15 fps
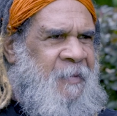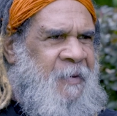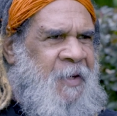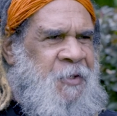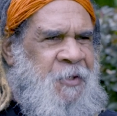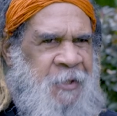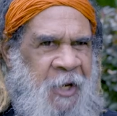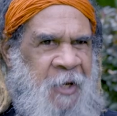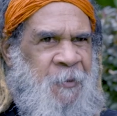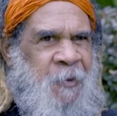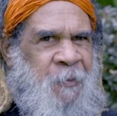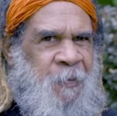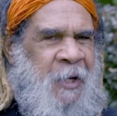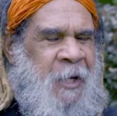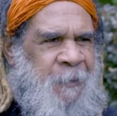It's
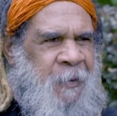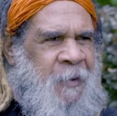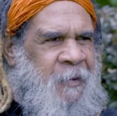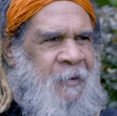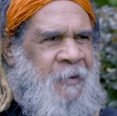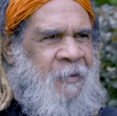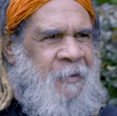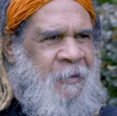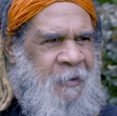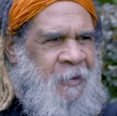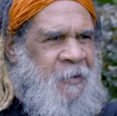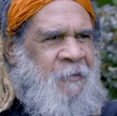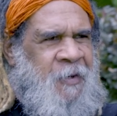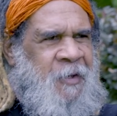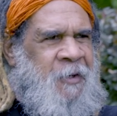genuine people,
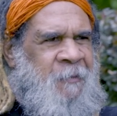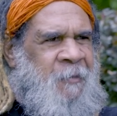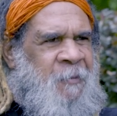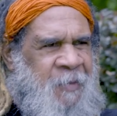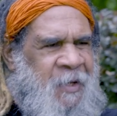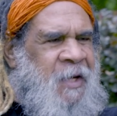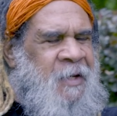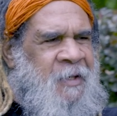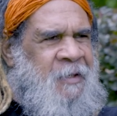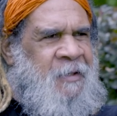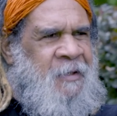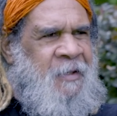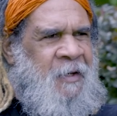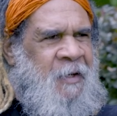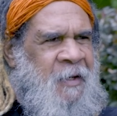ordinary human beings,
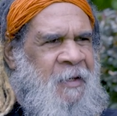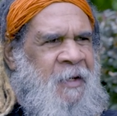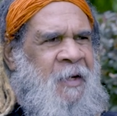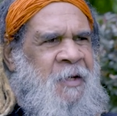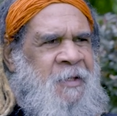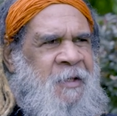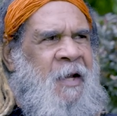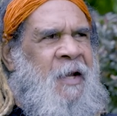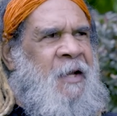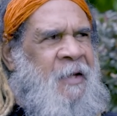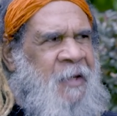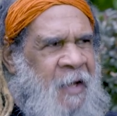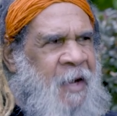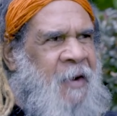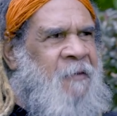that are
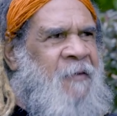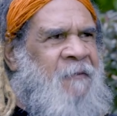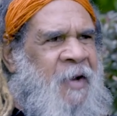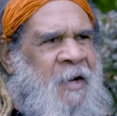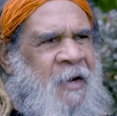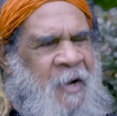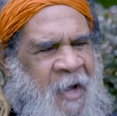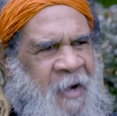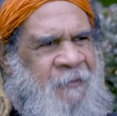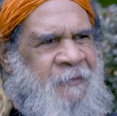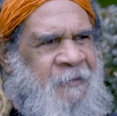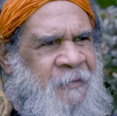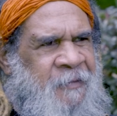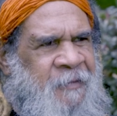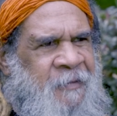saying, now we've had enough.